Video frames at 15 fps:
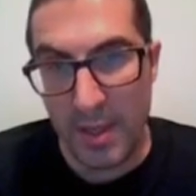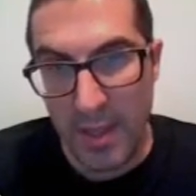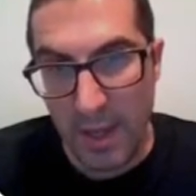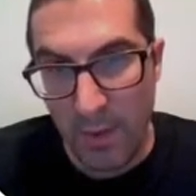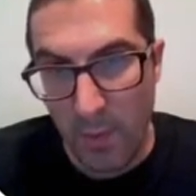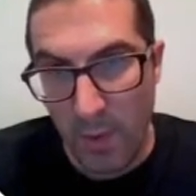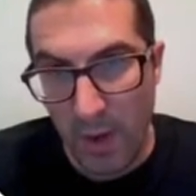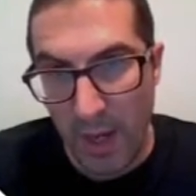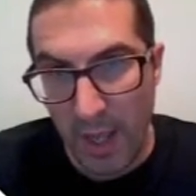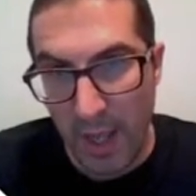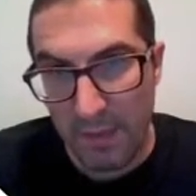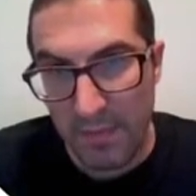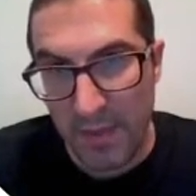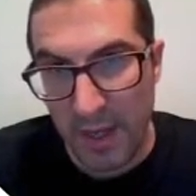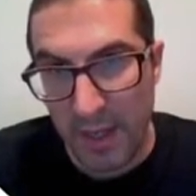Then what I
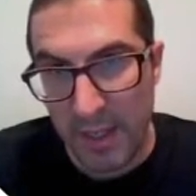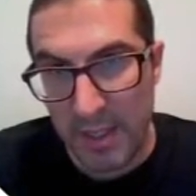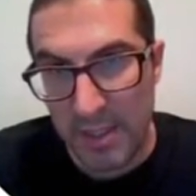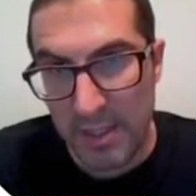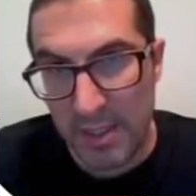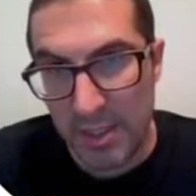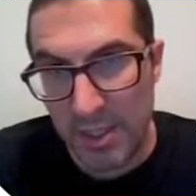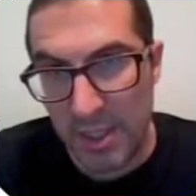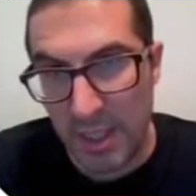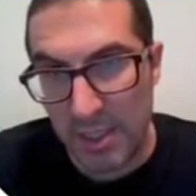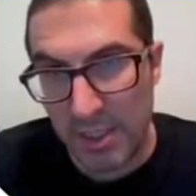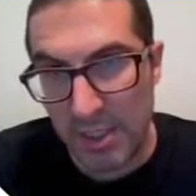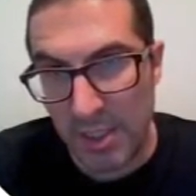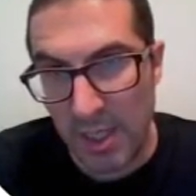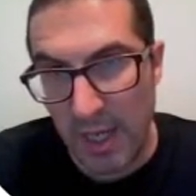have done is
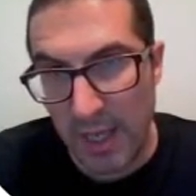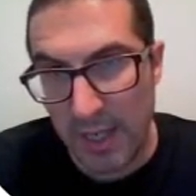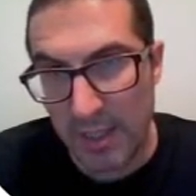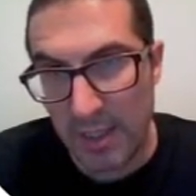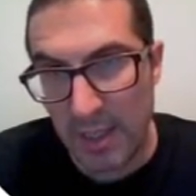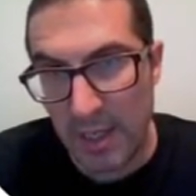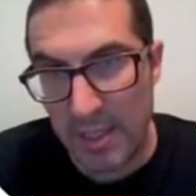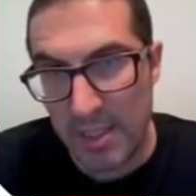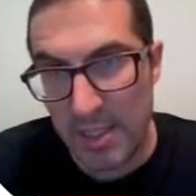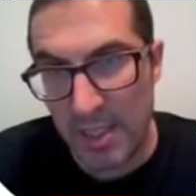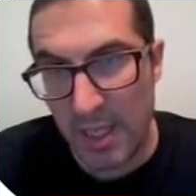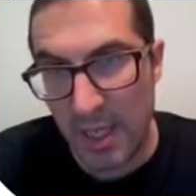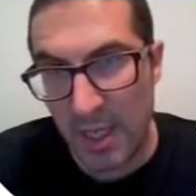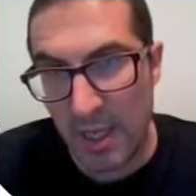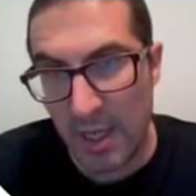just select, let's
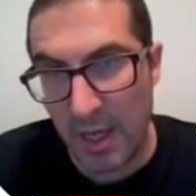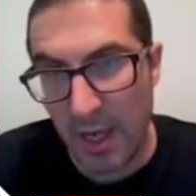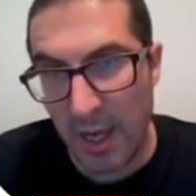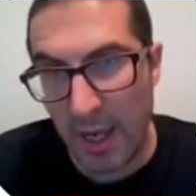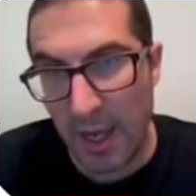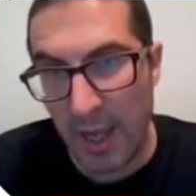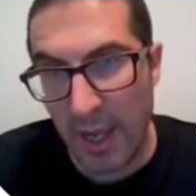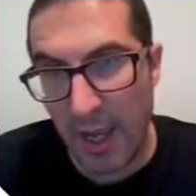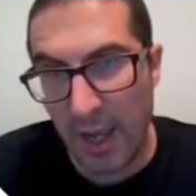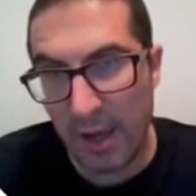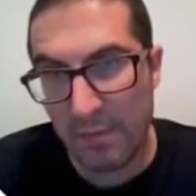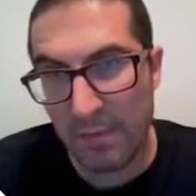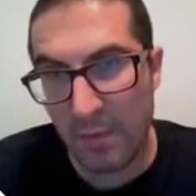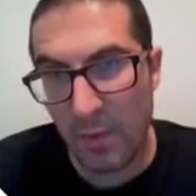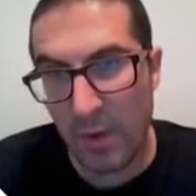say, I
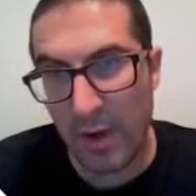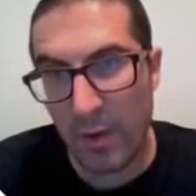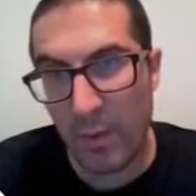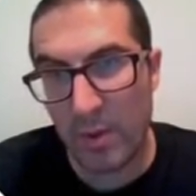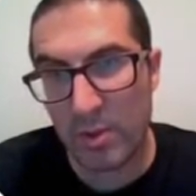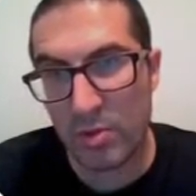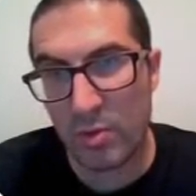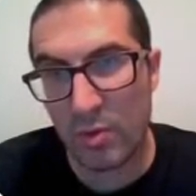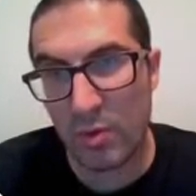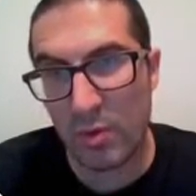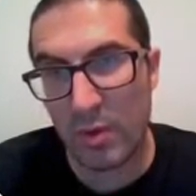have or I want to